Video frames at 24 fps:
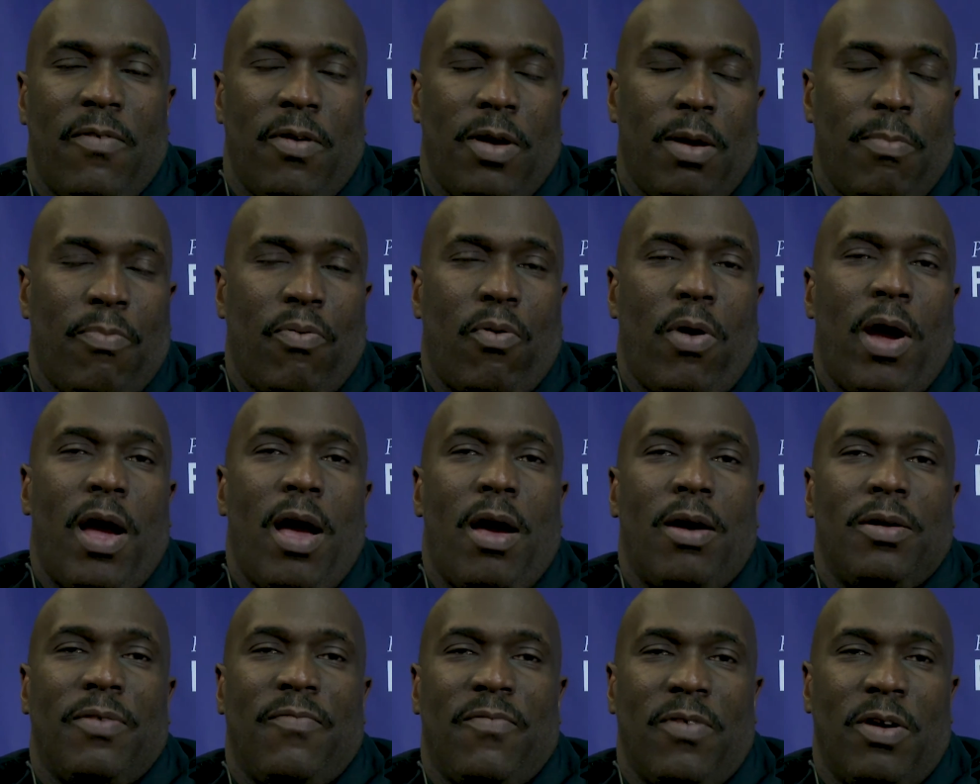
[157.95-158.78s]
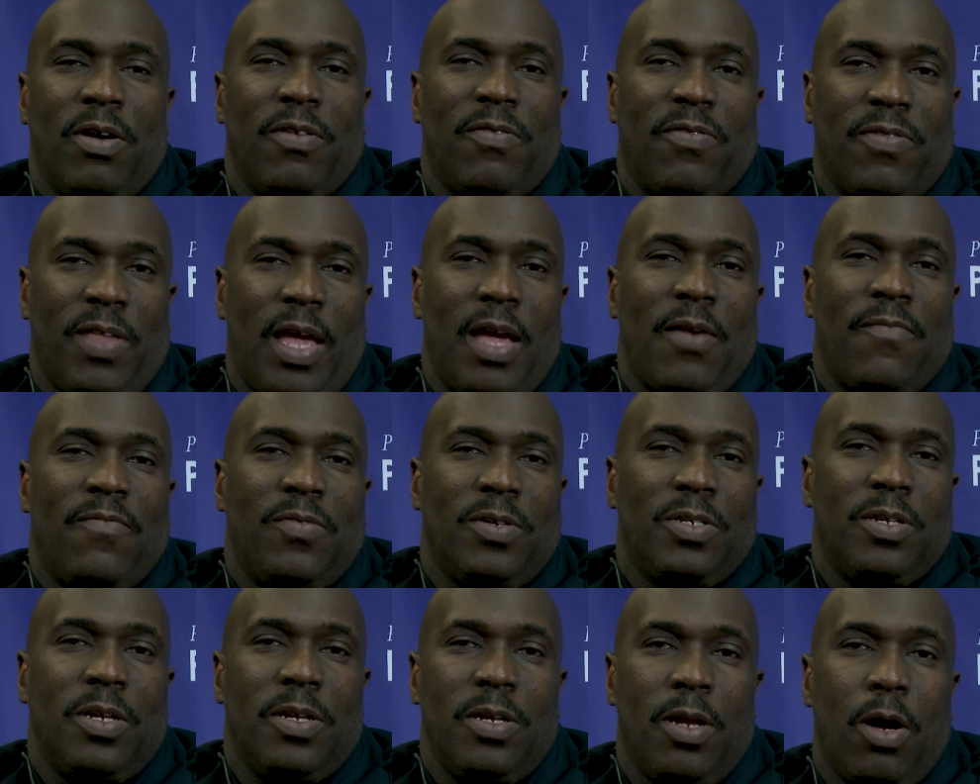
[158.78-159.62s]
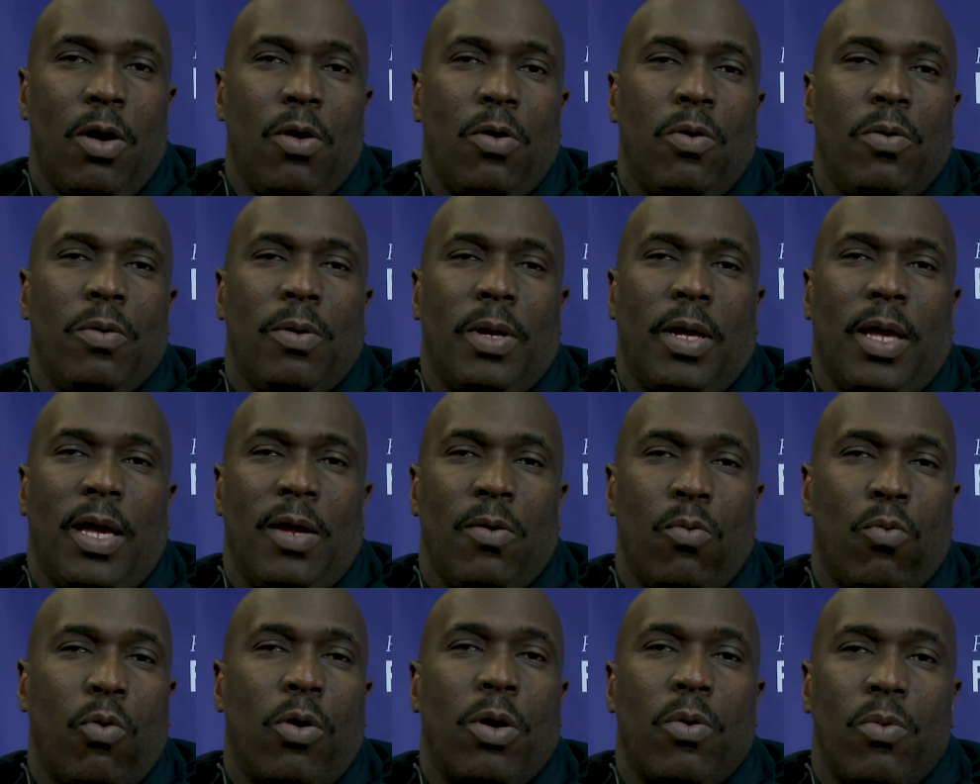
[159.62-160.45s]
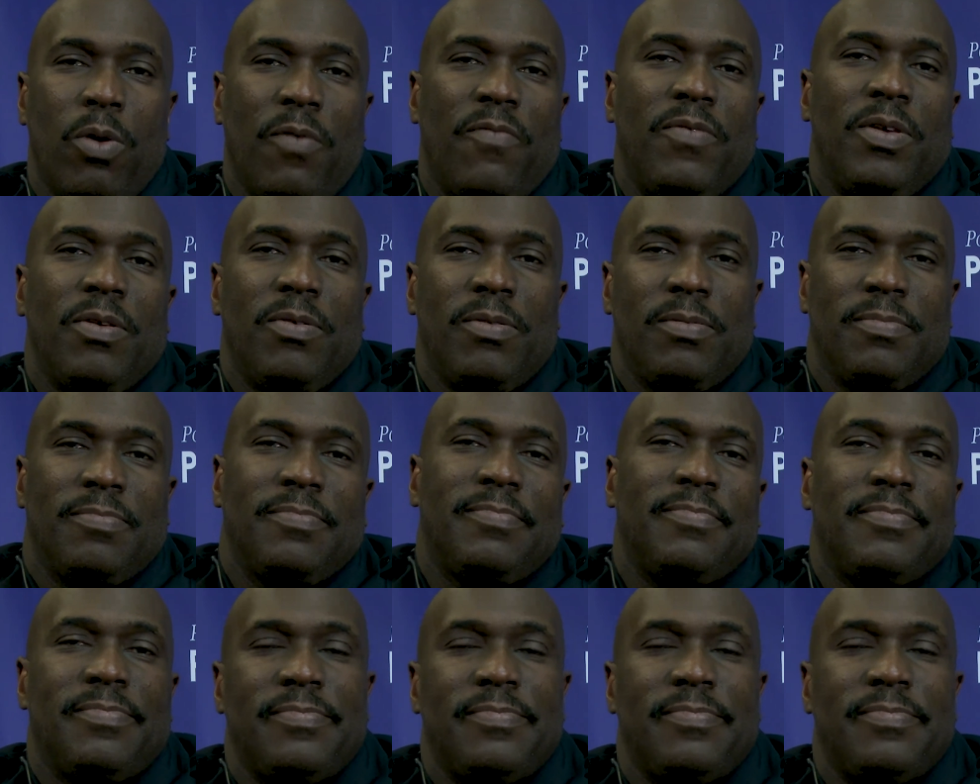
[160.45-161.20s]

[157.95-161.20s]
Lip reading: very proud and very thankful to know and work with you.